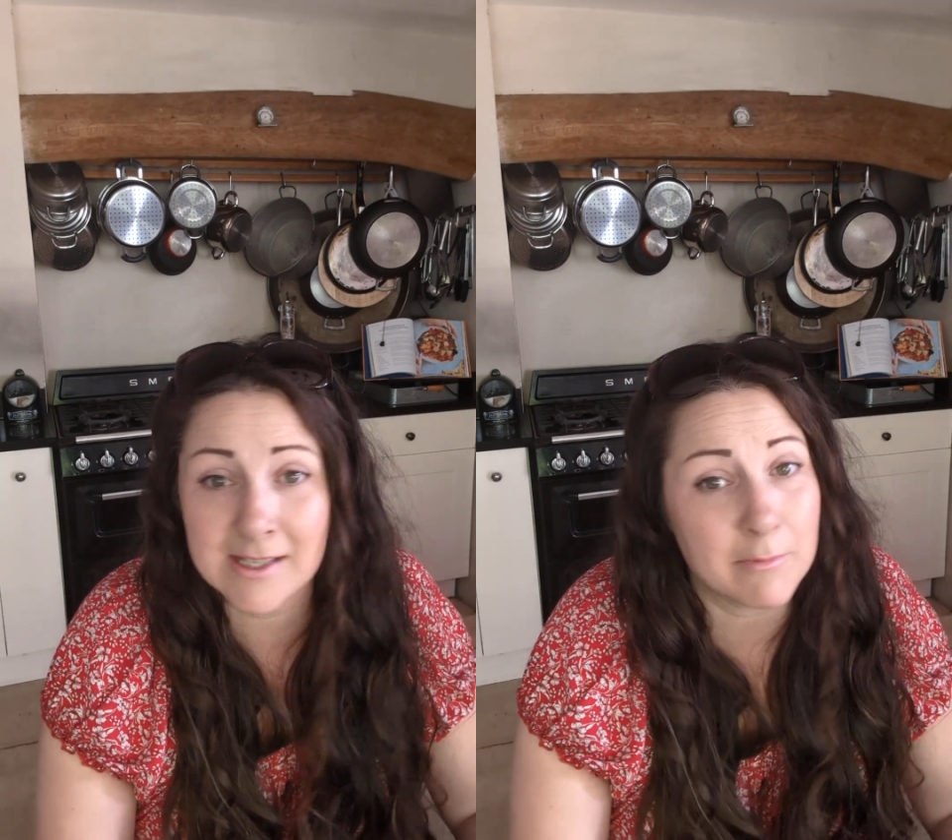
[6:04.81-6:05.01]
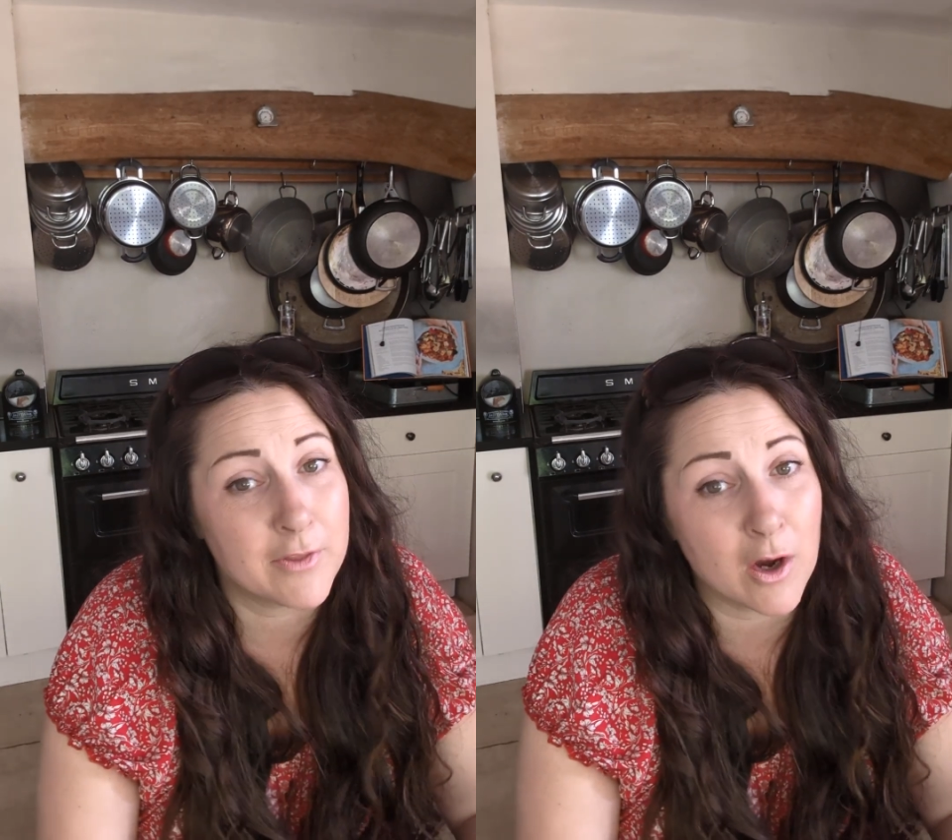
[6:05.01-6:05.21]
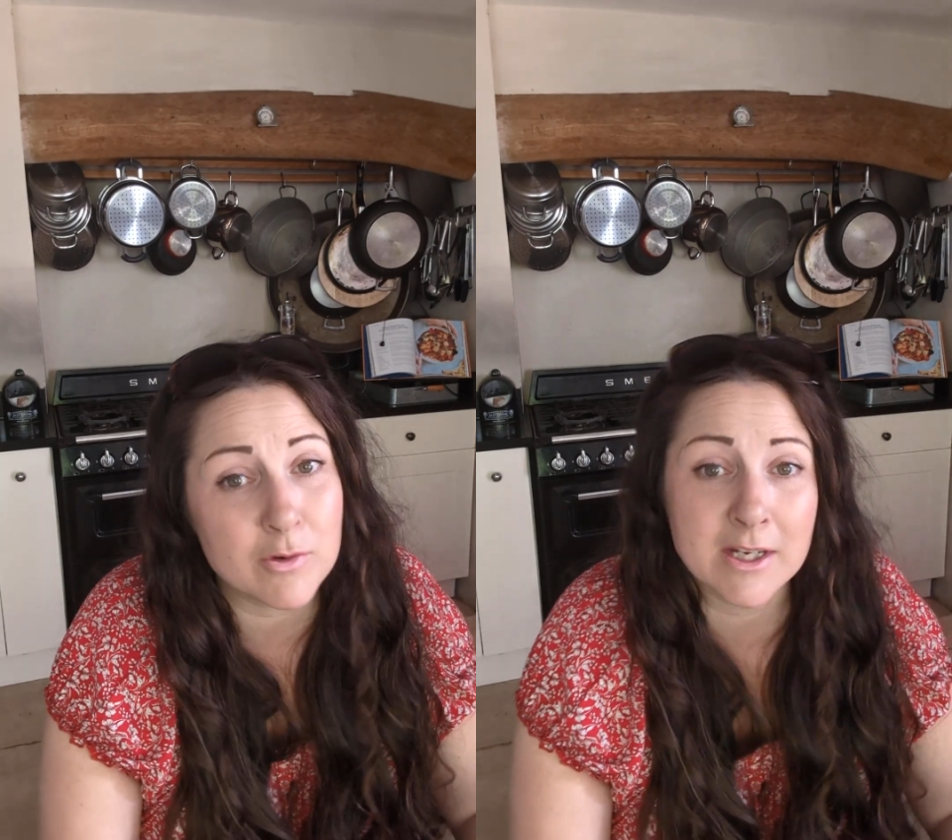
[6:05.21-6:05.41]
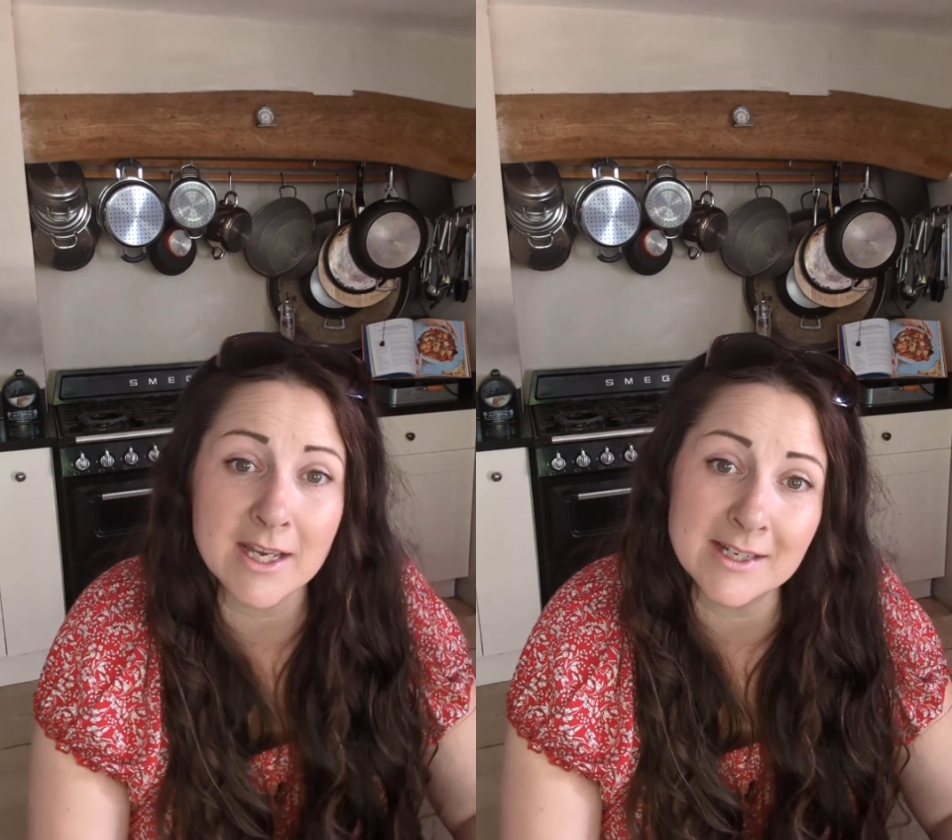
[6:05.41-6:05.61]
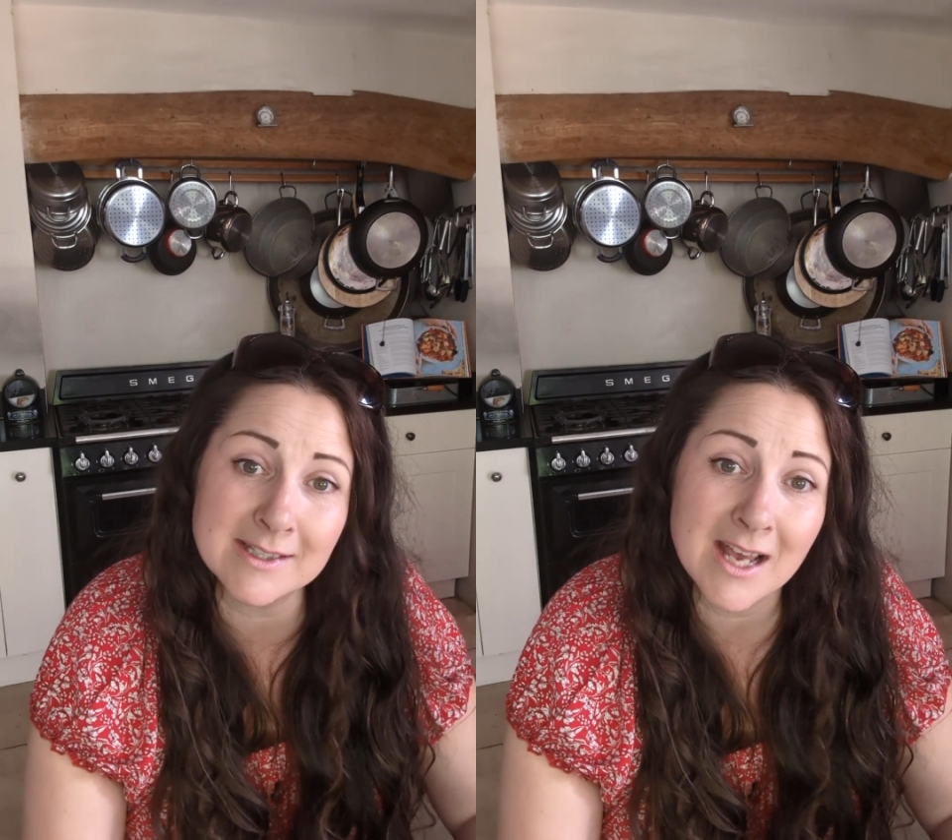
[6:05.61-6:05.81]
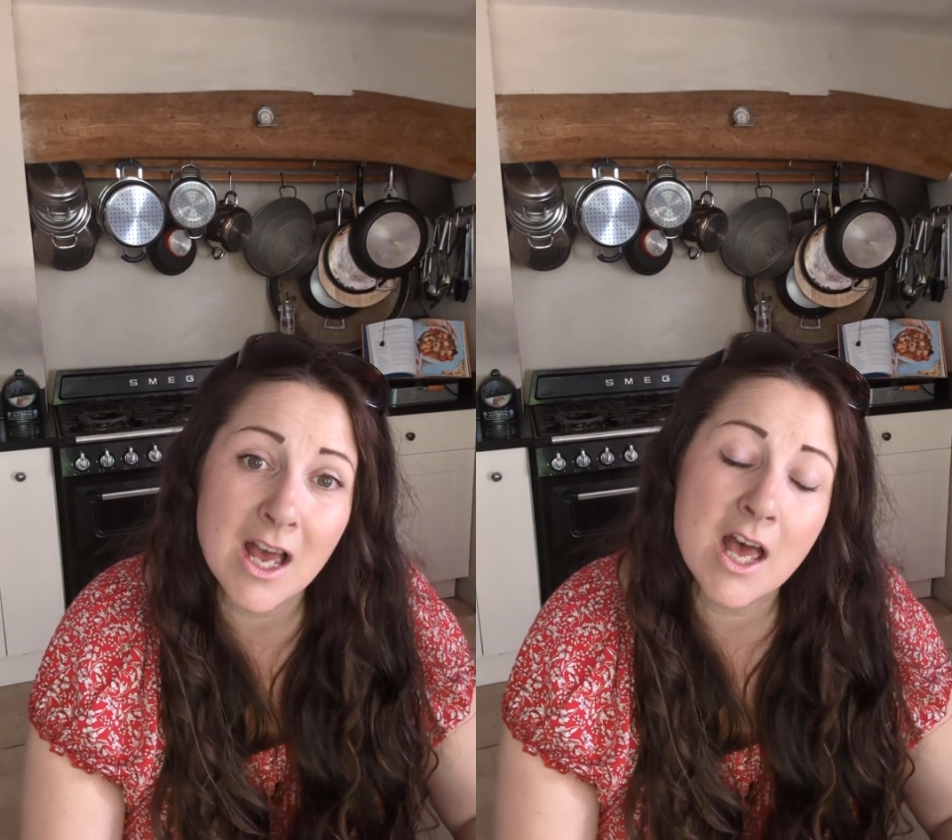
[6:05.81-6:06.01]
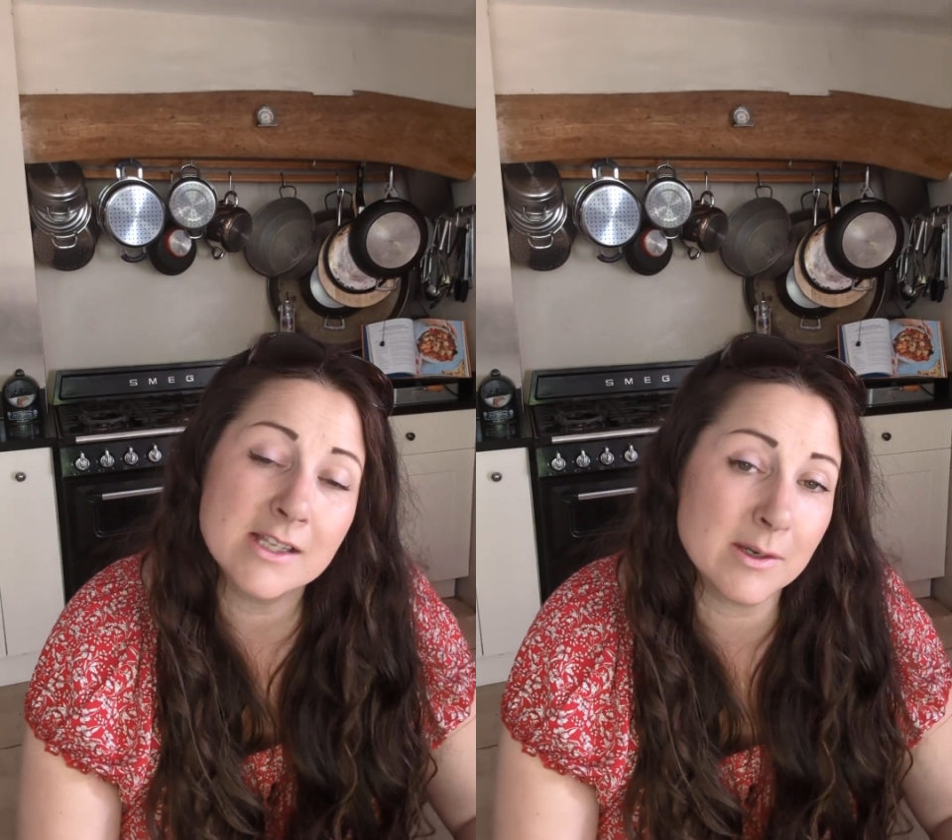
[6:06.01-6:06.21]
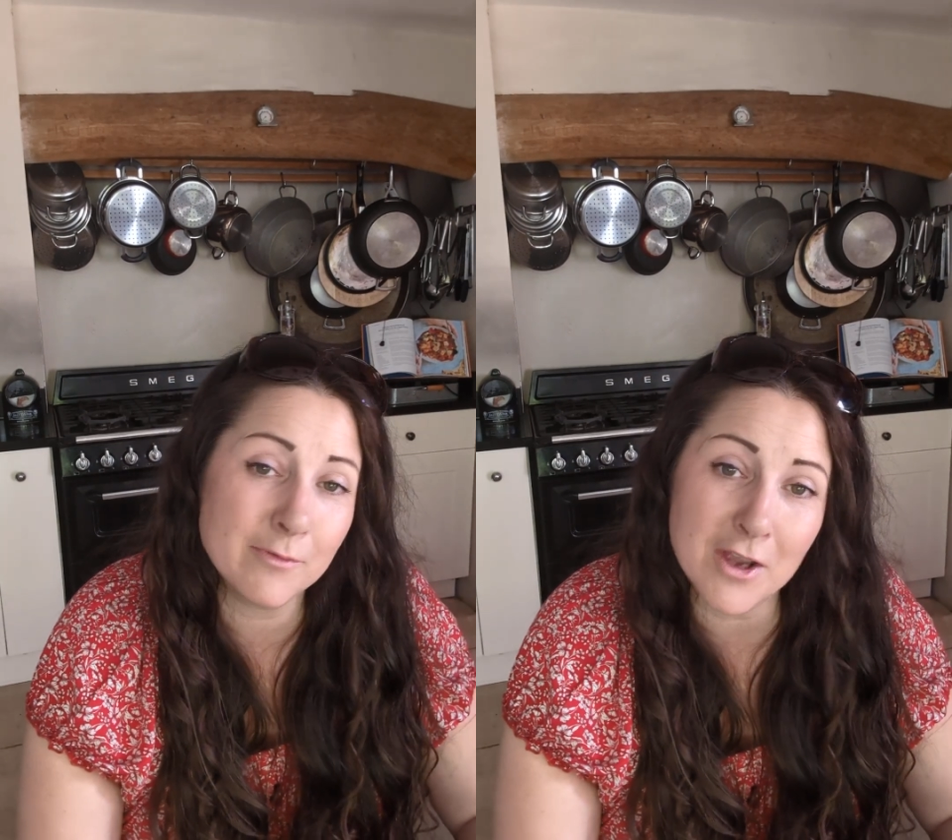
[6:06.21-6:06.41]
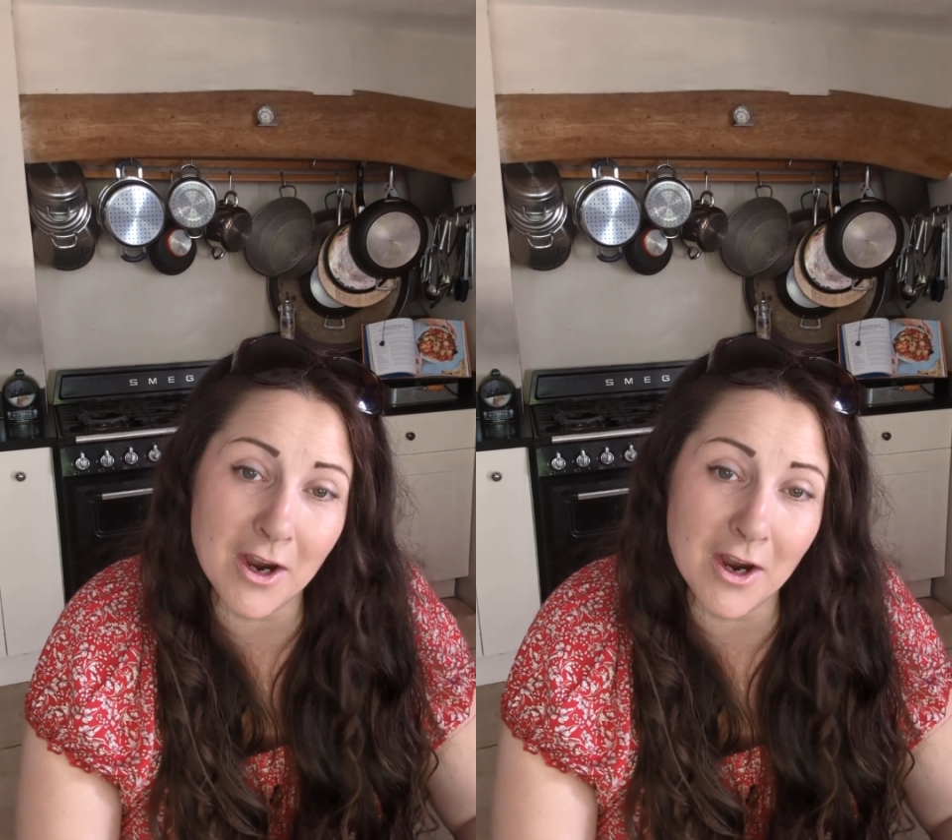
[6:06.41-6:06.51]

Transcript: Some for the older kids, some for